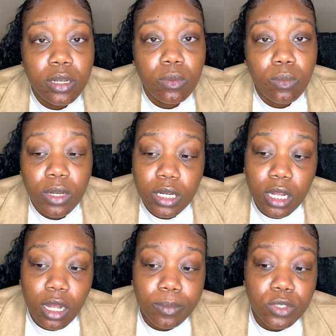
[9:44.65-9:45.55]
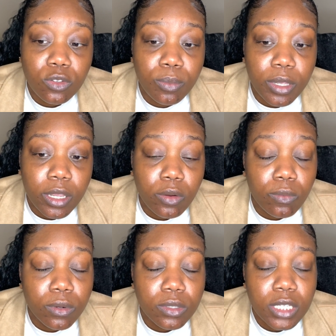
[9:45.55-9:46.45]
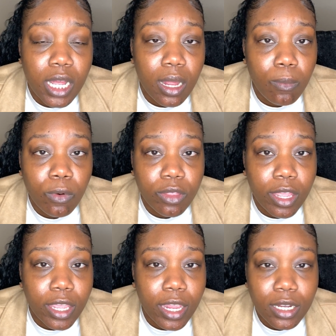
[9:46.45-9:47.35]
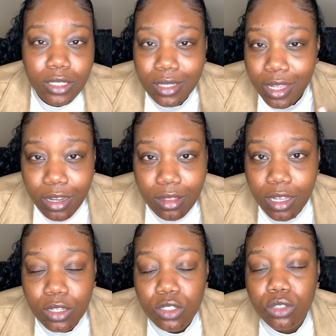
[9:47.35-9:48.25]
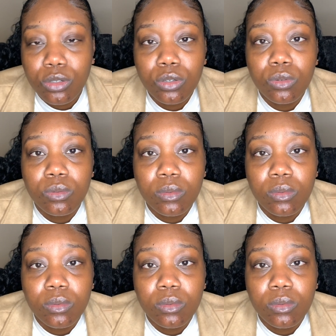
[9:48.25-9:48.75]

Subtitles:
When it comes to being in real time where they can't think things through